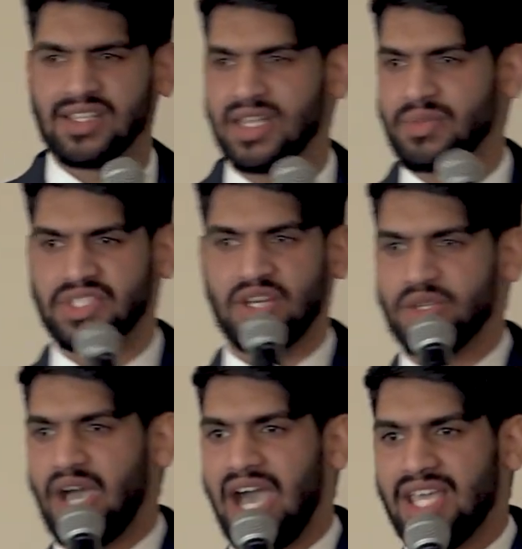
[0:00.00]
Let me tell
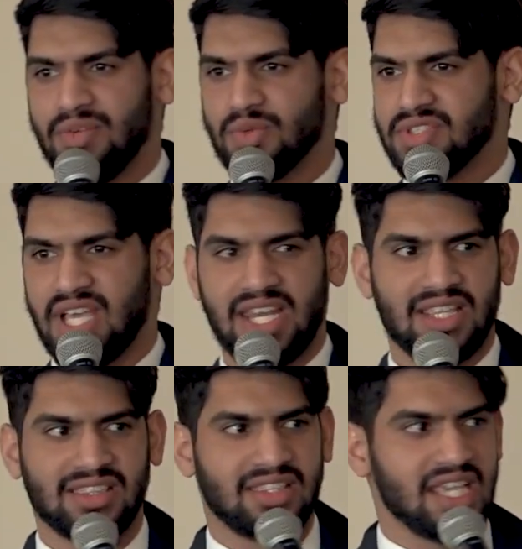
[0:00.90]
you, I
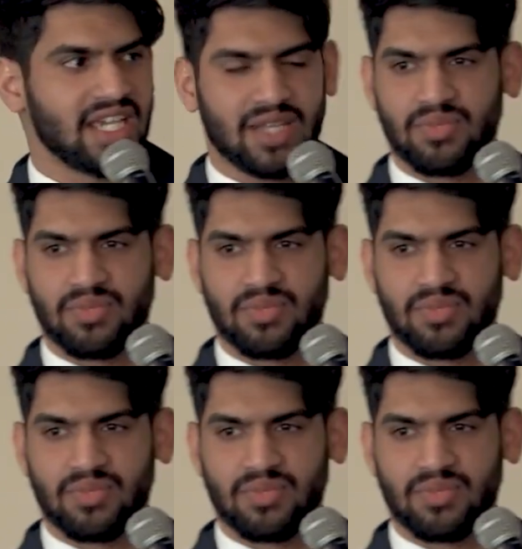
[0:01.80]
didn't think I'd